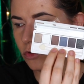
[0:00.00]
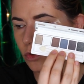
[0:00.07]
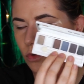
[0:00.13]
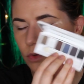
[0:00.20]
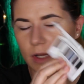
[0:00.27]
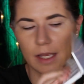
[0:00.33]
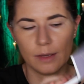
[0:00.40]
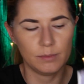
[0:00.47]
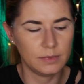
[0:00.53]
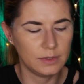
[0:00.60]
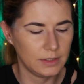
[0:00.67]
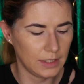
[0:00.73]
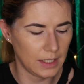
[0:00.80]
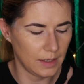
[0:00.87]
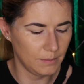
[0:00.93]
to create
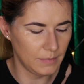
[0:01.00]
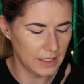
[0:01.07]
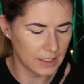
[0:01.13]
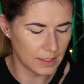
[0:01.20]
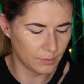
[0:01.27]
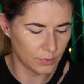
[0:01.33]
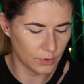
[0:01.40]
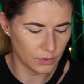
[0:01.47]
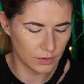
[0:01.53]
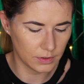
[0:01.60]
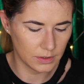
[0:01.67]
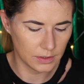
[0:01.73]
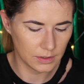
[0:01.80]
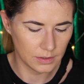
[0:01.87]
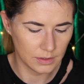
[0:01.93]
a makeup
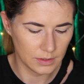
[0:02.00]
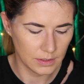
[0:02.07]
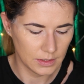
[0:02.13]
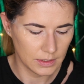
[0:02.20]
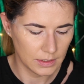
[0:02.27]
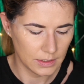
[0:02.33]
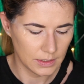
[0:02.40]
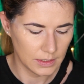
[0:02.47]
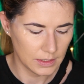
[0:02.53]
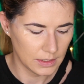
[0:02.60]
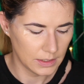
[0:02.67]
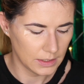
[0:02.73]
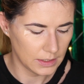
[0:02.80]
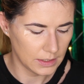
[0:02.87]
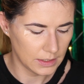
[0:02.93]
look.
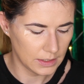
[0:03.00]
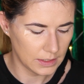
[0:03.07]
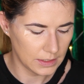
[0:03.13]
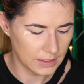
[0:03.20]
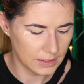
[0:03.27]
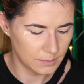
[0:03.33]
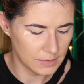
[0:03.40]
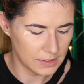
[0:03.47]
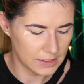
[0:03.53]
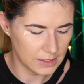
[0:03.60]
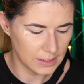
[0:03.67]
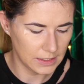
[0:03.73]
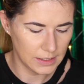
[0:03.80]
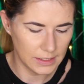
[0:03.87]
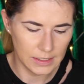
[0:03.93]
Uh, let me
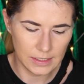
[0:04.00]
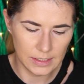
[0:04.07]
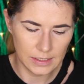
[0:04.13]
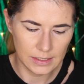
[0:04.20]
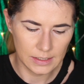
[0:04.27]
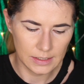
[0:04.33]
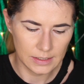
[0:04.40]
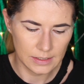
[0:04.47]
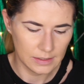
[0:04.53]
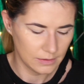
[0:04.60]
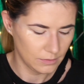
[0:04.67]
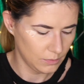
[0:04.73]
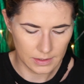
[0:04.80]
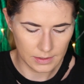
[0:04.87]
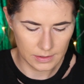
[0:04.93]
see.
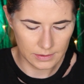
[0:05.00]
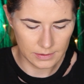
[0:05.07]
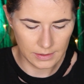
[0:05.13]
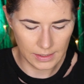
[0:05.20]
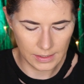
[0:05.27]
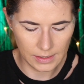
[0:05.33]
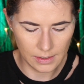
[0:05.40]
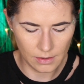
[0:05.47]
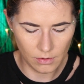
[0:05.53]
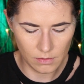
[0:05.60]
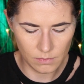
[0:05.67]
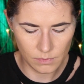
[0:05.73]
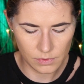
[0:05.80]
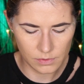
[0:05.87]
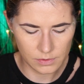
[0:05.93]
They
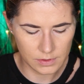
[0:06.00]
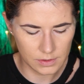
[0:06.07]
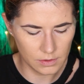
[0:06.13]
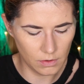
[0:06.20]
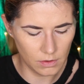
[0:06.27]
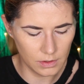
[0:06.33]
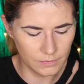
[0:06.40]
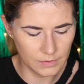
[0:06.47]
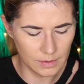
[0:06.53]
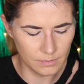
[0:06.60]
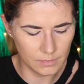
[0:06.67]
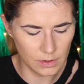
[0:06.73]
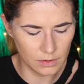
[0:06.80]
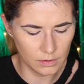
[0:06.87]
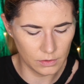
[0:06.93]
almost, all of
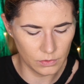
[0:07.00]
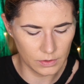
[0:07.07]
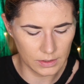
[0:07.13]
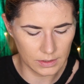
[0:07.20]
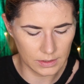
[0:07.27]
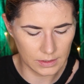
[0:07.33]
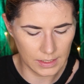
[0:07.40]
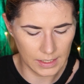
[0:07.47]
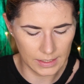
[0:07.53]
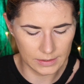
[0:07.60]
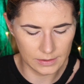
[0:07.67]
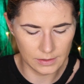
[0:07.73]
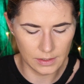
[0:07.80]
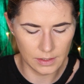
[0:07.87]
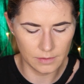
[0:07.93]
them look
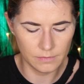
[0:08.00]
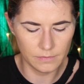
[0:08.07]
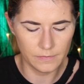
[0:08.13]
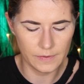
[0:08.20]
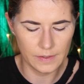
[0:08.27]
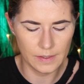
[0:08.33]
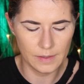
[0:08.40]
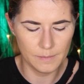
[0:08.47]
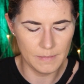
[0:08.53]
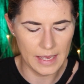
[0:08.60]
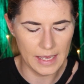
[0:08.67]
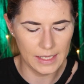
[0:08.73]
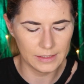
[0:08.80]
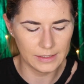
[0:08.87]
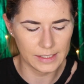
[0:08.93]
kind of uh,
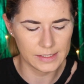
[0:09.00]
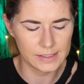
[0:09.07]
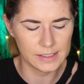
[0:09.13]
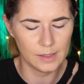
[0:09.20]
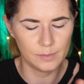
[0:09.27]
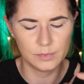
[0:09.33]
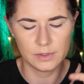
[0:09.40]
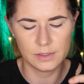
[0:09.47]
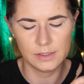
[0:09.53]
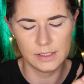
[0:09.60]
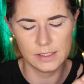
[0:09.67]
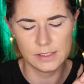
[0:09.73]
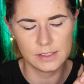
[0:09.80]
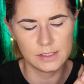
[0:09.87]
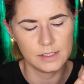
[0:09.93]
matte except
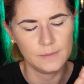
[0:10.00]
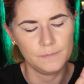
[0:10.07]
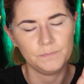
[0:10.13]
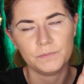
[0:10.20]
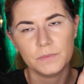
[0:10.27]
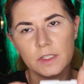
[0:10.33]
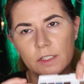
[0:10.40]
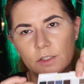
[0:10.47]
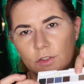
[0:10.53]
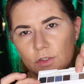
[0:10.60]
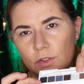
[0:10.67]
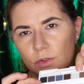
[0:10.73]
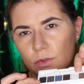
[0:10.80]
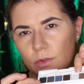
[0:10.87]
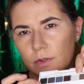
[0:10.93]
these
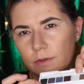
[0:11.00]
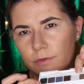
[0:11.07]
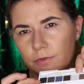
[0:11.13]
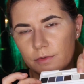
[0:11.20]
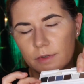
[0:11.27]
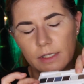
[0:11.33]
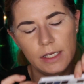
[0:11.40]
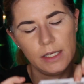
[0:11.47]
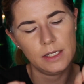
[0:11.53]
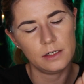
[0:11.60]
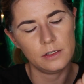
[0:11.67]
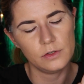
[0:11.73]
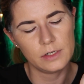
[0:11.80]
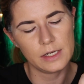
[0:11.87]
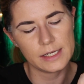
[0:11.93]
two here
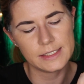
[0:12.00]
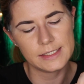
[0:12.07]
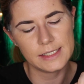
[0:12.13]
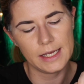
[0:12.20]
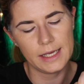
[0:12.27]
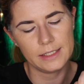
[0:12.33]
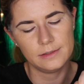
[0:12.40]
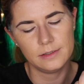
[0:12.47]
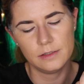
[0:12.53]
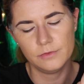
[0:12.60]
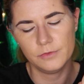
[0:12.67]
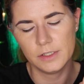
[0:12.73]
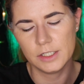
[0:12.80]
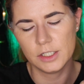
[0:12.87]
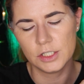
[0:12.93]
look like satin
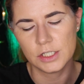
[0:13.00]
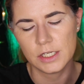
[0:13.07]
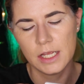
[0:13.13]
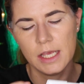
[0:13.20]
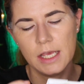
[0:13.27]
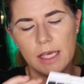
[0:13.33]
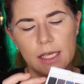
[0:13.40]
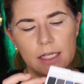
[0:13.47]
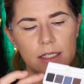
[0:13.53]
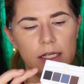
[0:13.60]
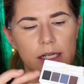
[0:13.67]
finish and the